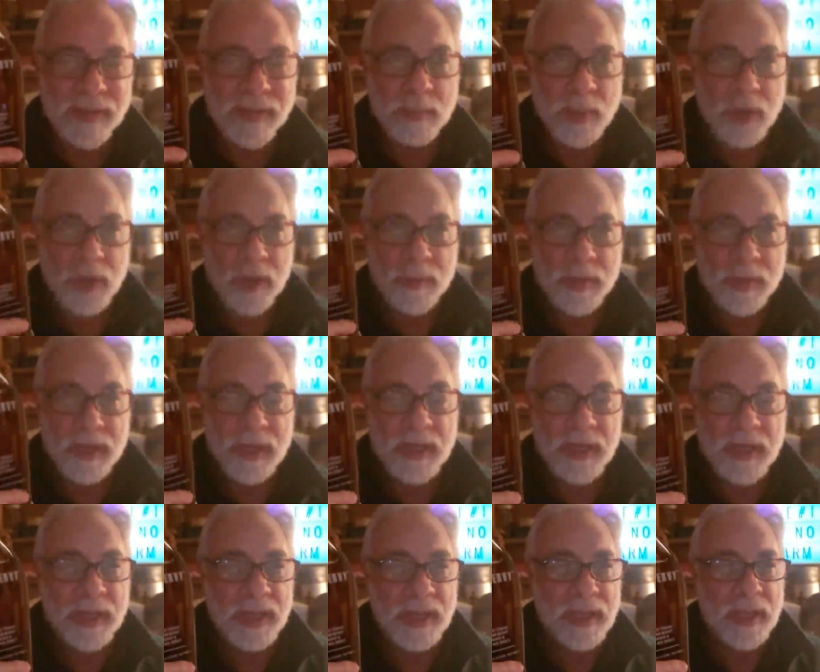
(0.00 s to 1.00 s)
bourbon,
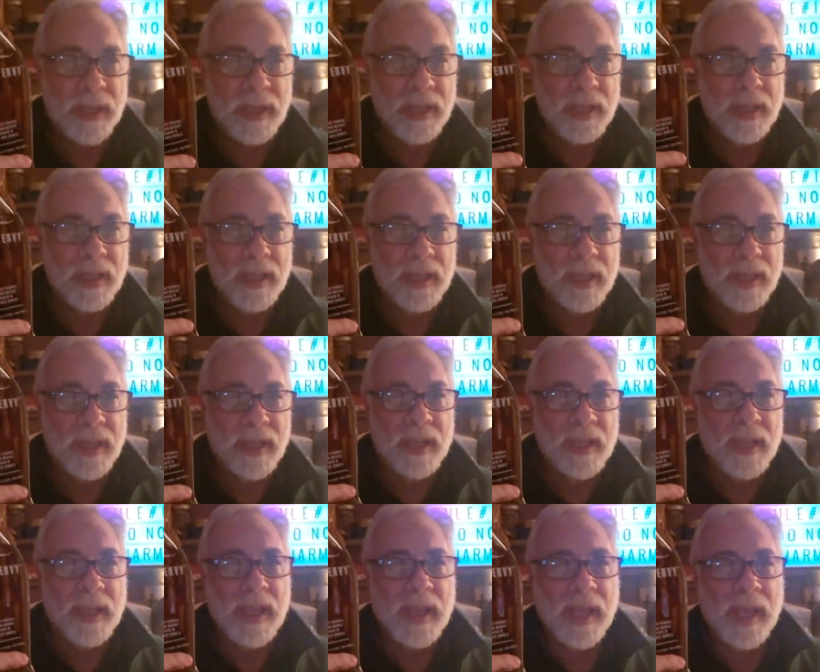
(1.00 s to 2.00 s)

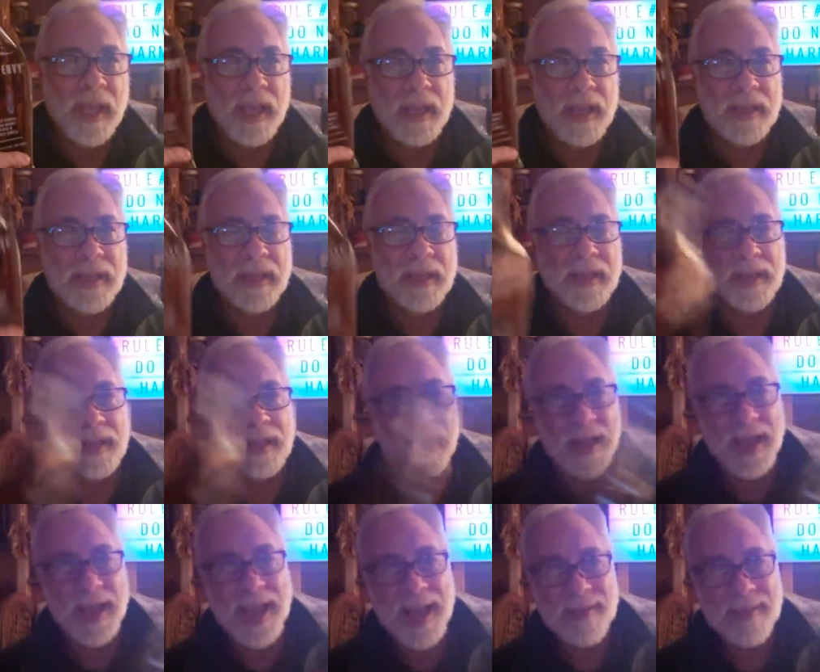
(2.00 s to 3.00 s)
and
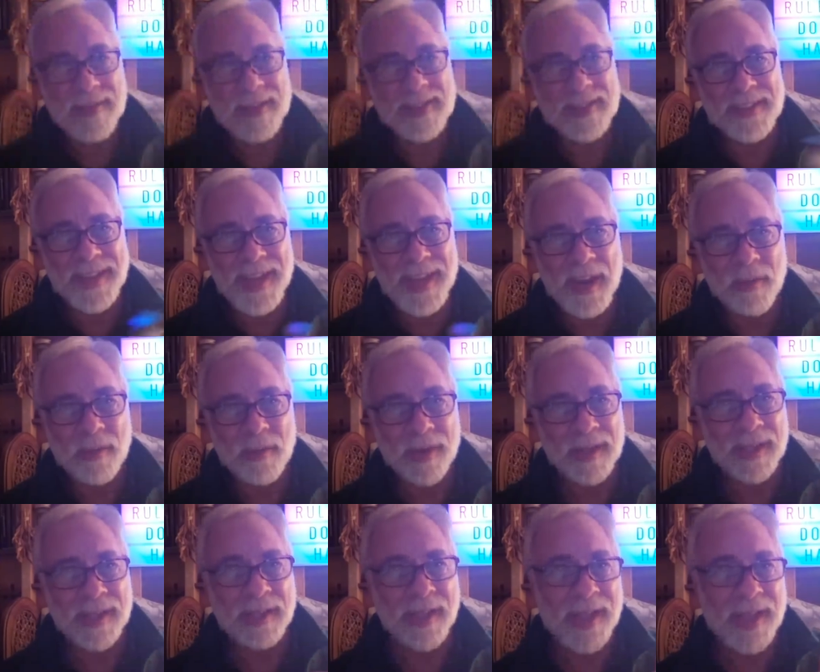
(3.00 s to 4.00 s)
I have to say I
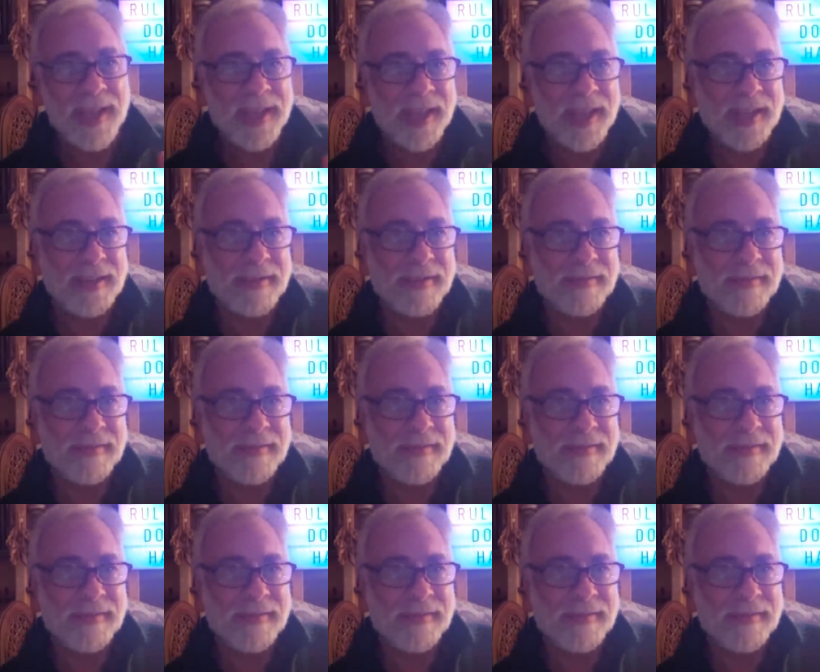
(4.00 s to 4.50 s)
really like it.